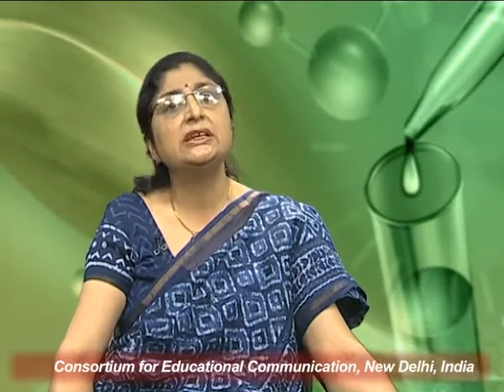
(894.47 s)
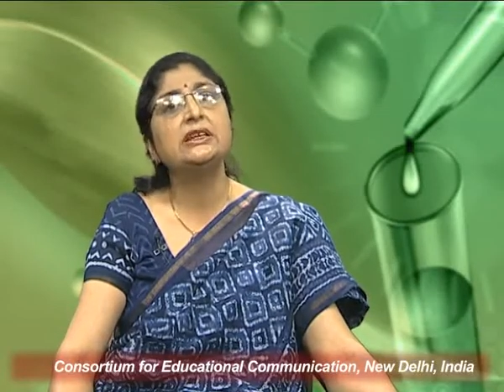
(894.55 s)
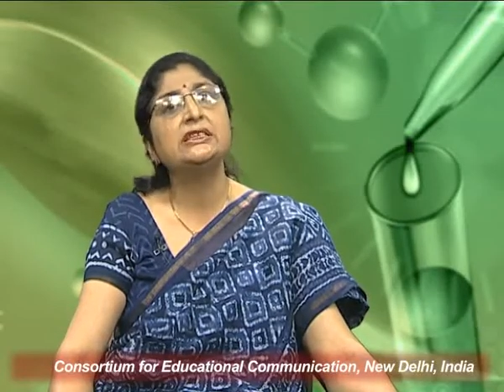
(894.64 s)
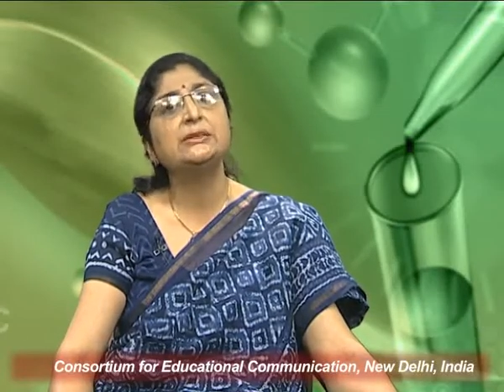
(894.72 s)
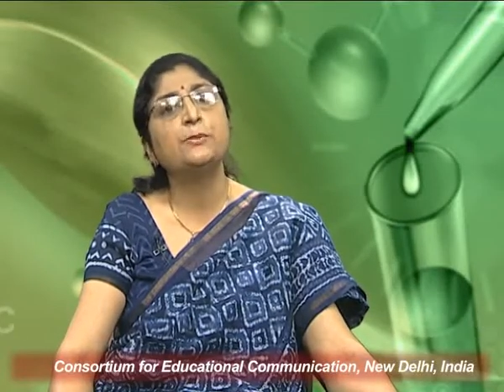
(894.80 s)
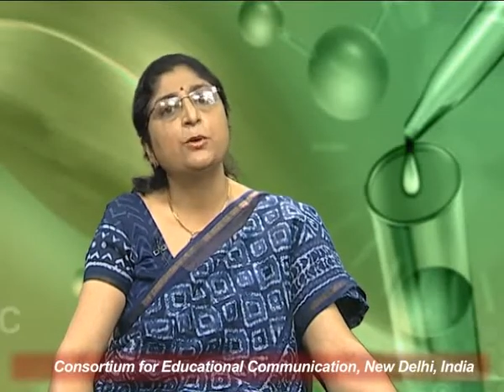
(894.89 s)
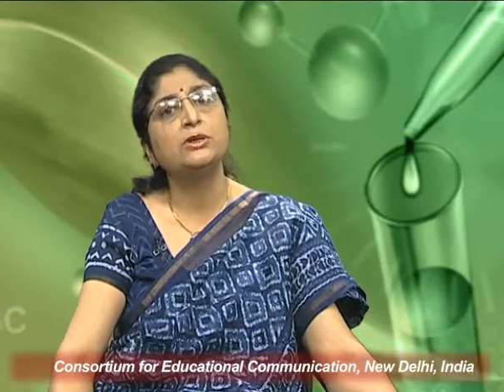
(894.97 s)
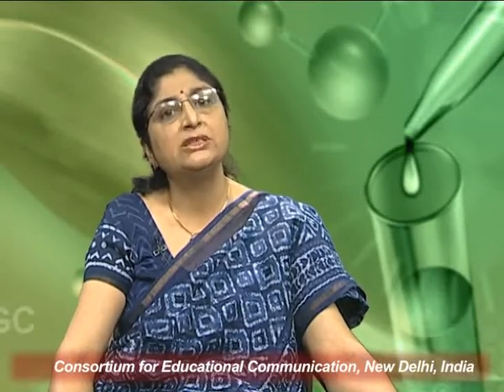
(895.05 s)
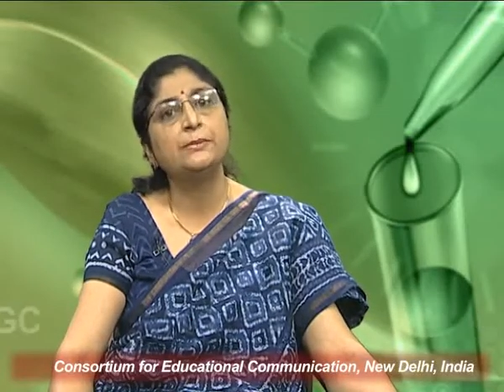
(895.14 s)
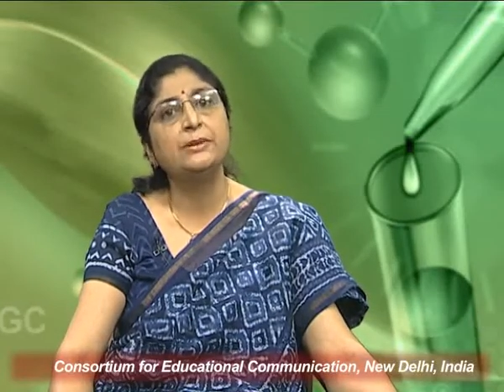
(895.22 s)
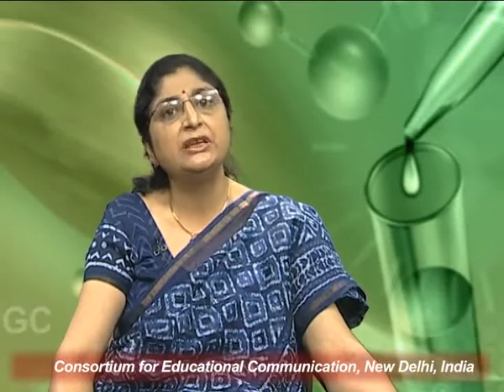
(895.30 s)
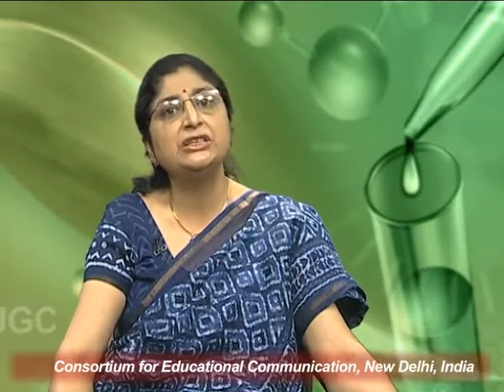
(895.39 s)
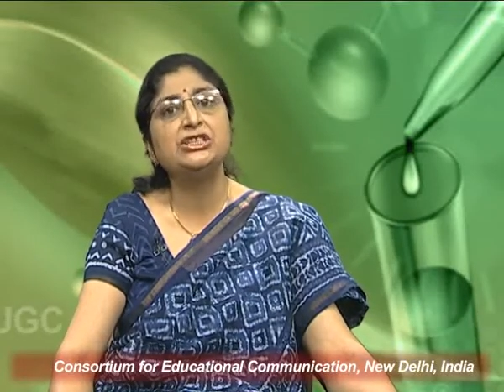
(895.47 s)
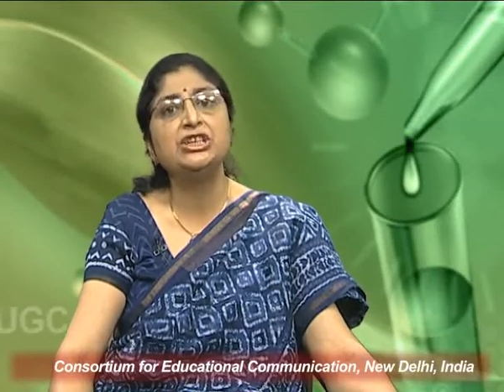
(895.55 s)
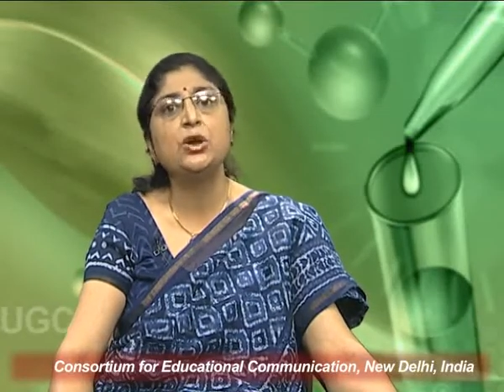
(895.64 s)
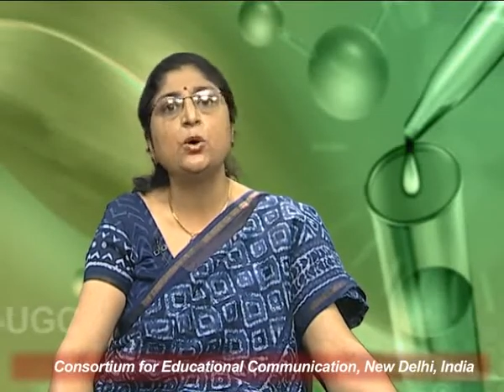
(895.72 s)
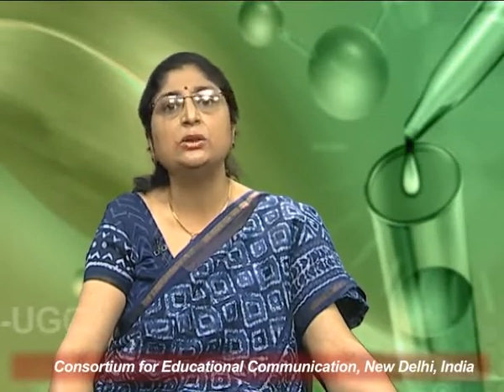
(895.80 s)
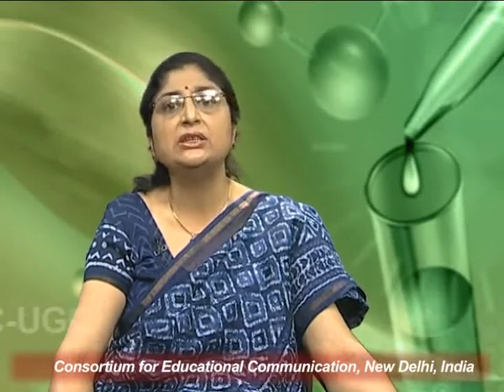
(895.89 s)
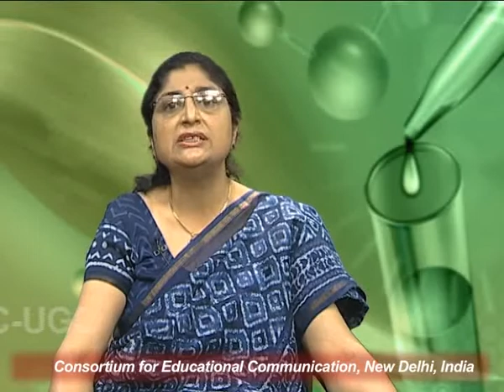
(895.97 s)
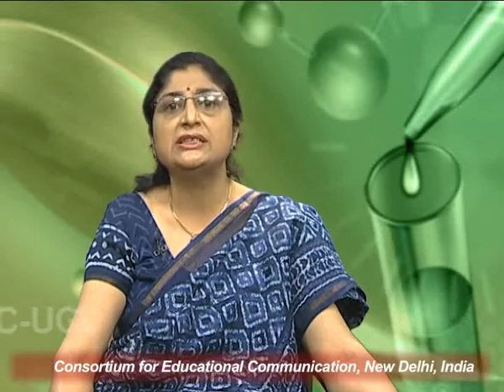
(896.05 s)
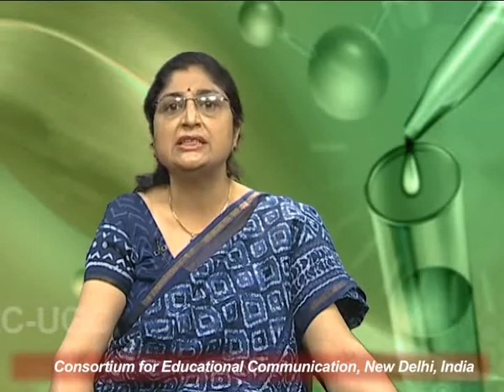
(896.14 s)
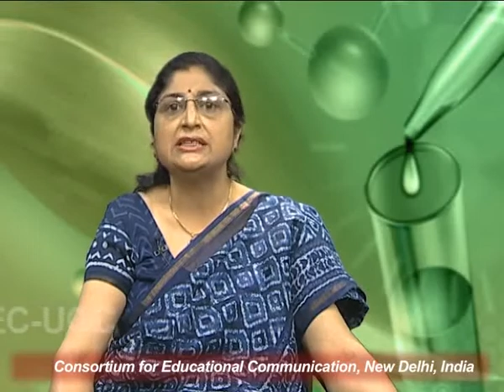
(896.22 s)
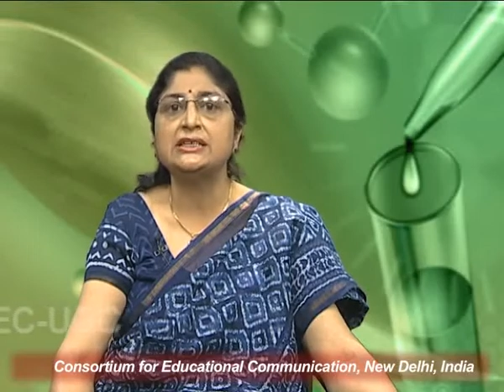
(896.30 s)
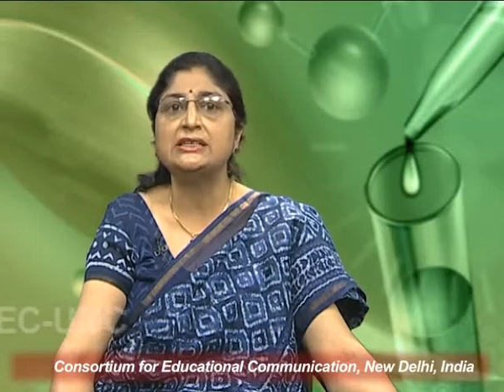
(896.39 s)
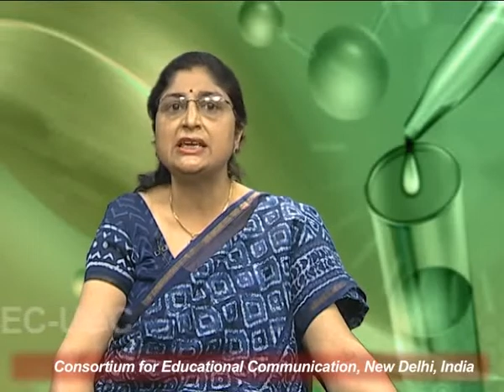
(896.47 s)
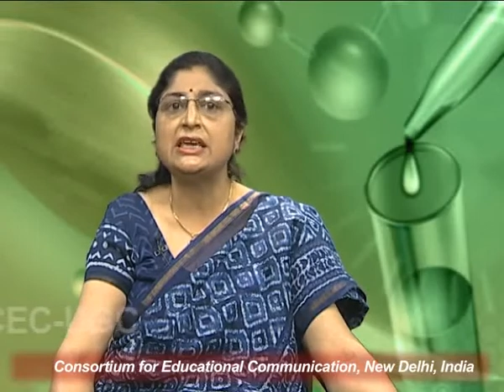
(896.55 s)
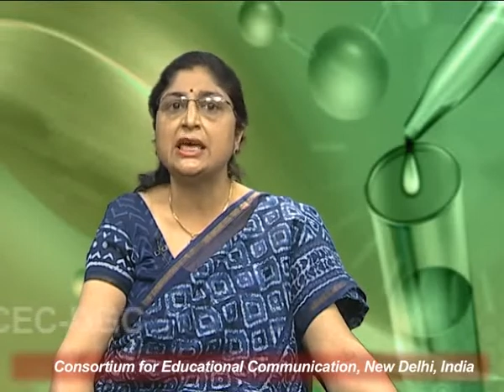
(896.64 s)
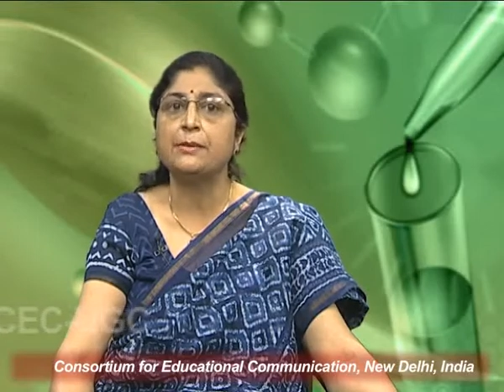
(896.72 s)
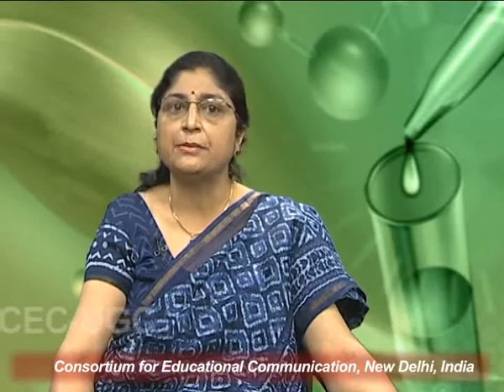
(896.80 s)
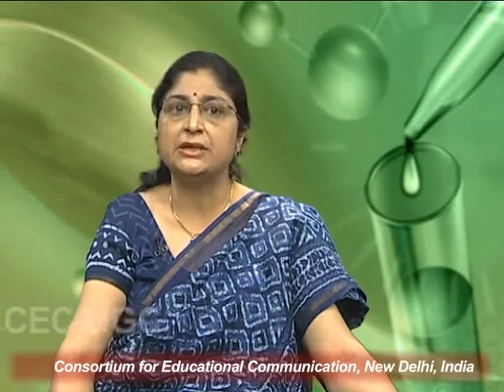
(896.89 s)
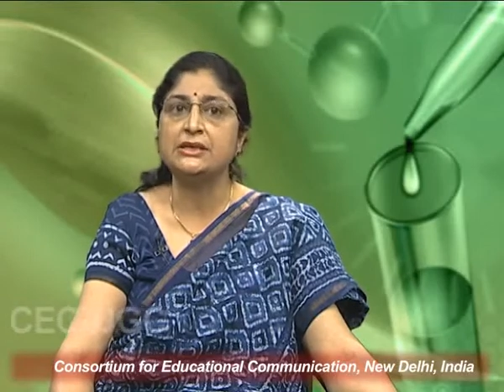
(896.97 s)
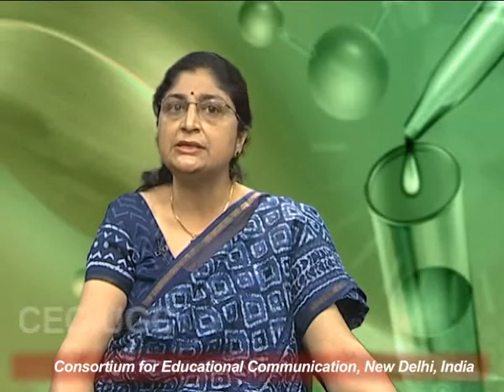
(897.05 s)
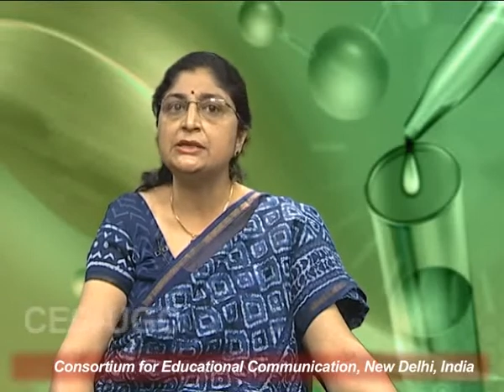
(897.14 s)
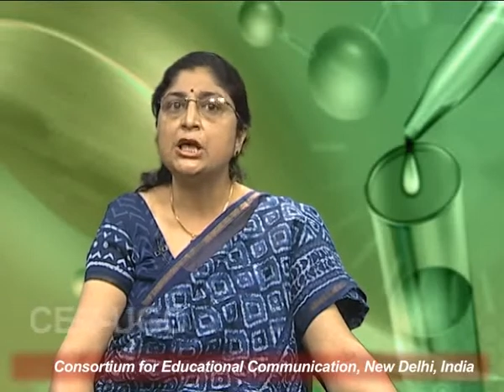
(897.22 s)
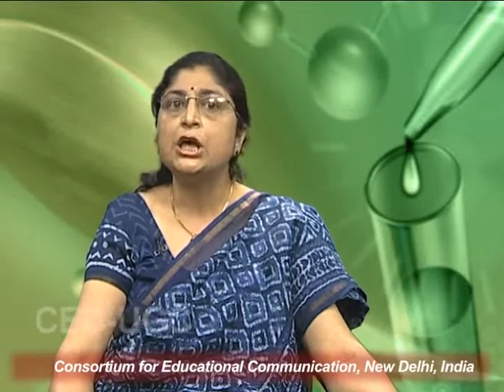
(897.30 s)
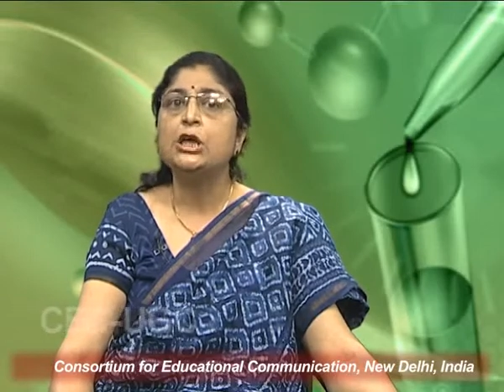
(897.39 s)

responsibility on the synthetic chemists